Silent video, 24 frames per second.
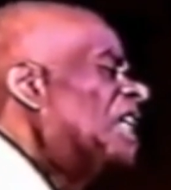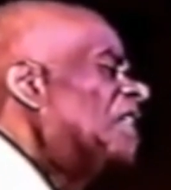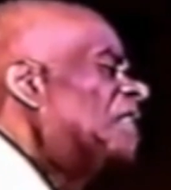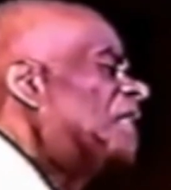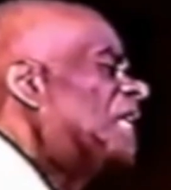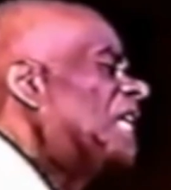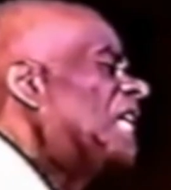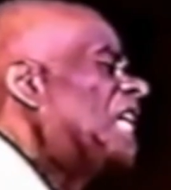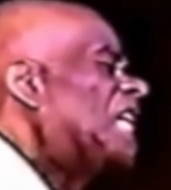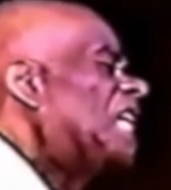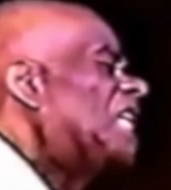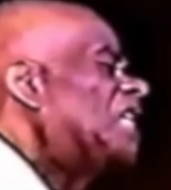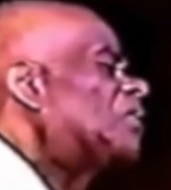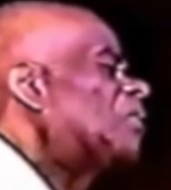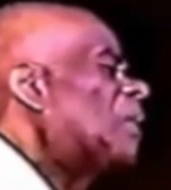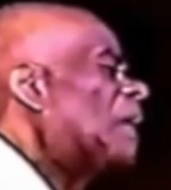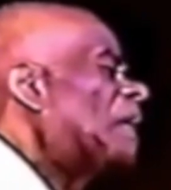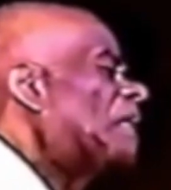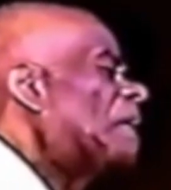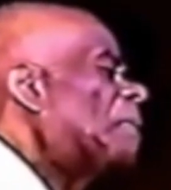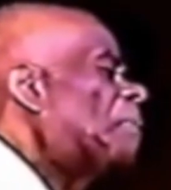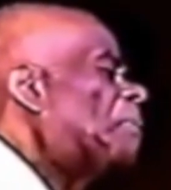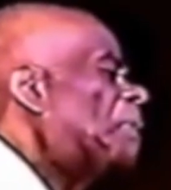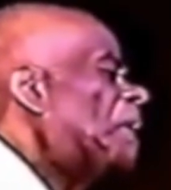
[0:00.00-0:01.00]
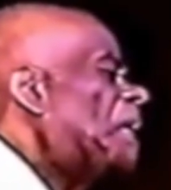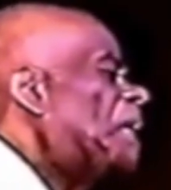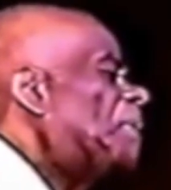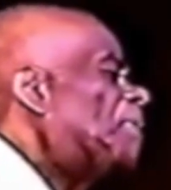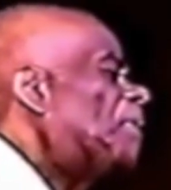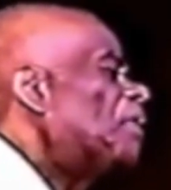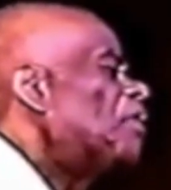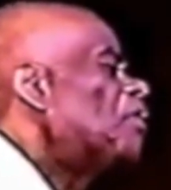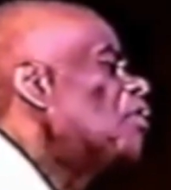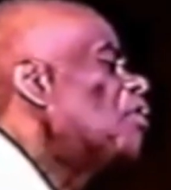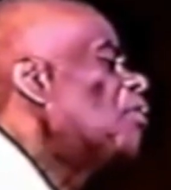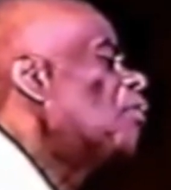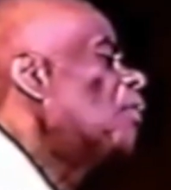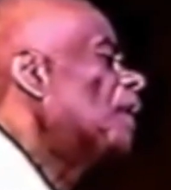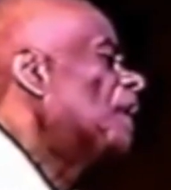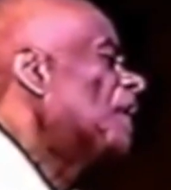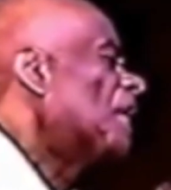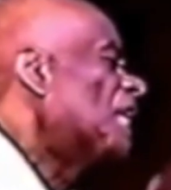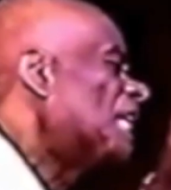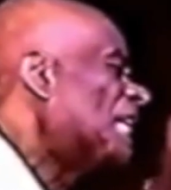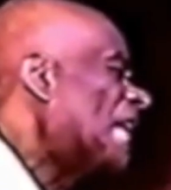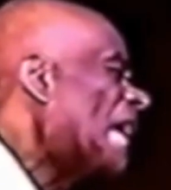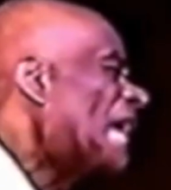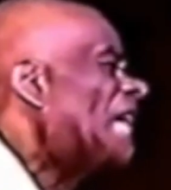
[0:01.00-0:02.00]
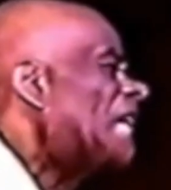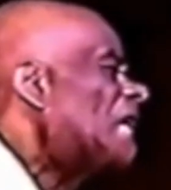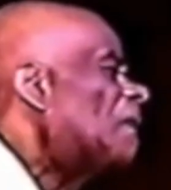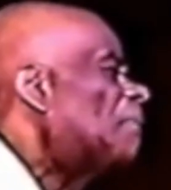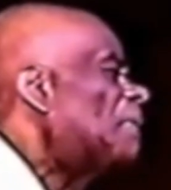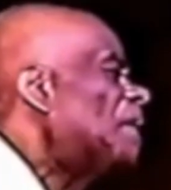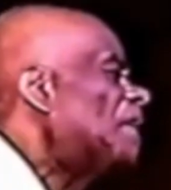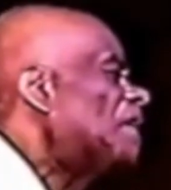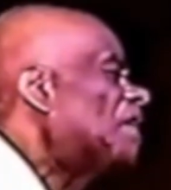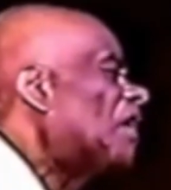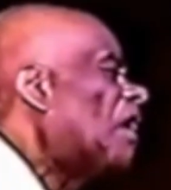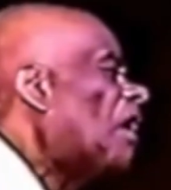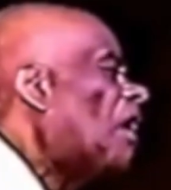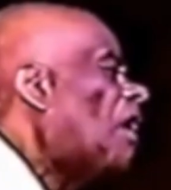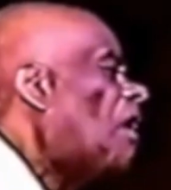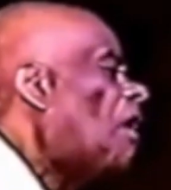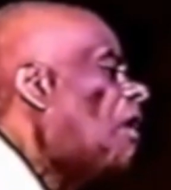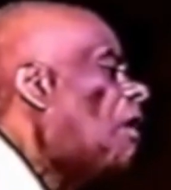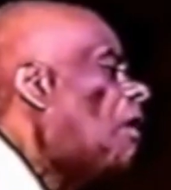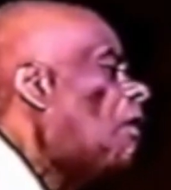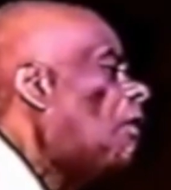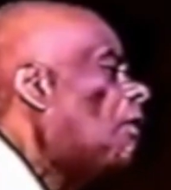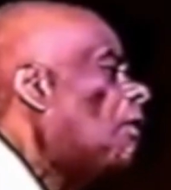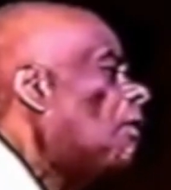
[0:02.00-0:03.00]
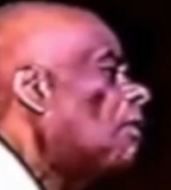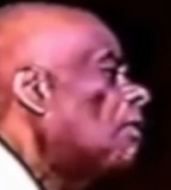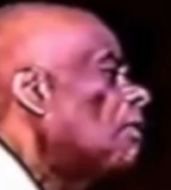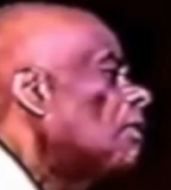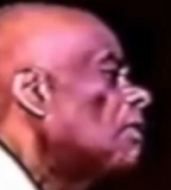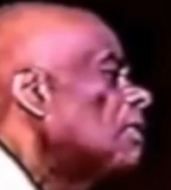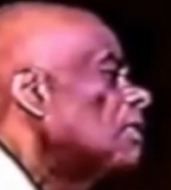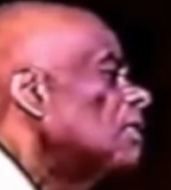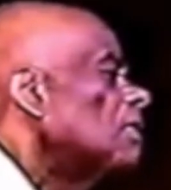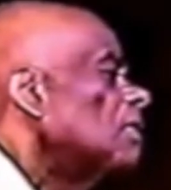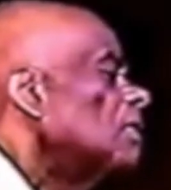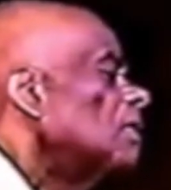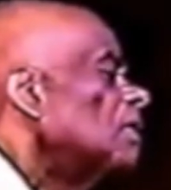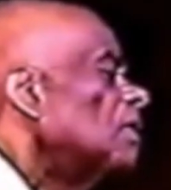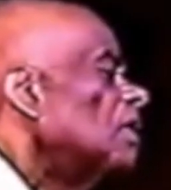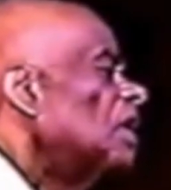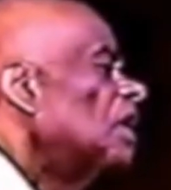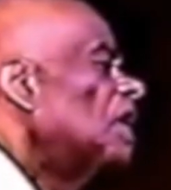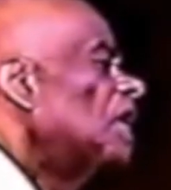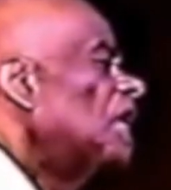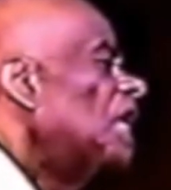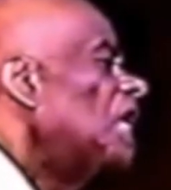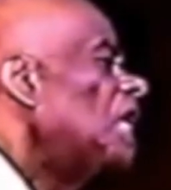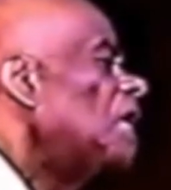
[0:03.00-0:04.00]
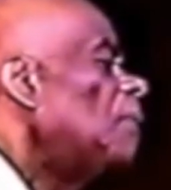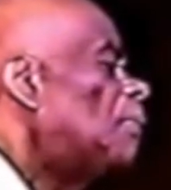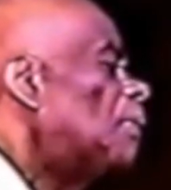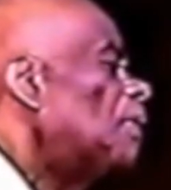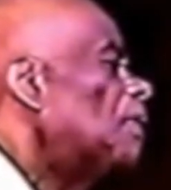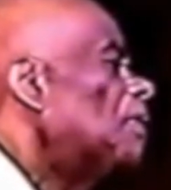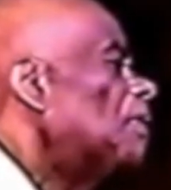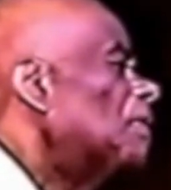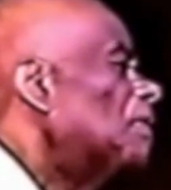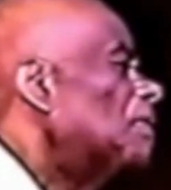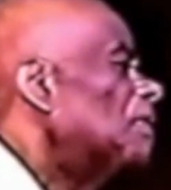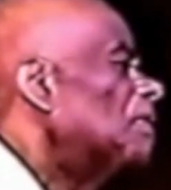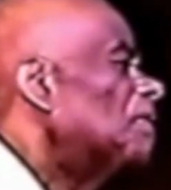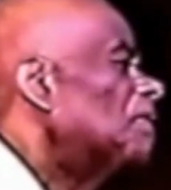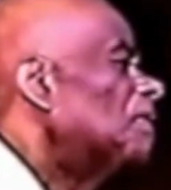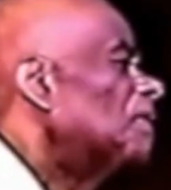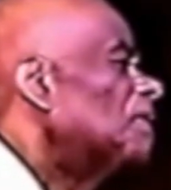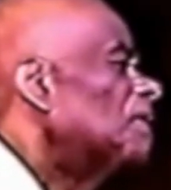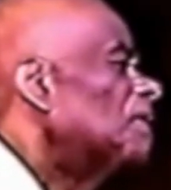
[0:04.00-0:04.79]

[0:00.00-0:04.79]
These were the people who would later be called Hebrews.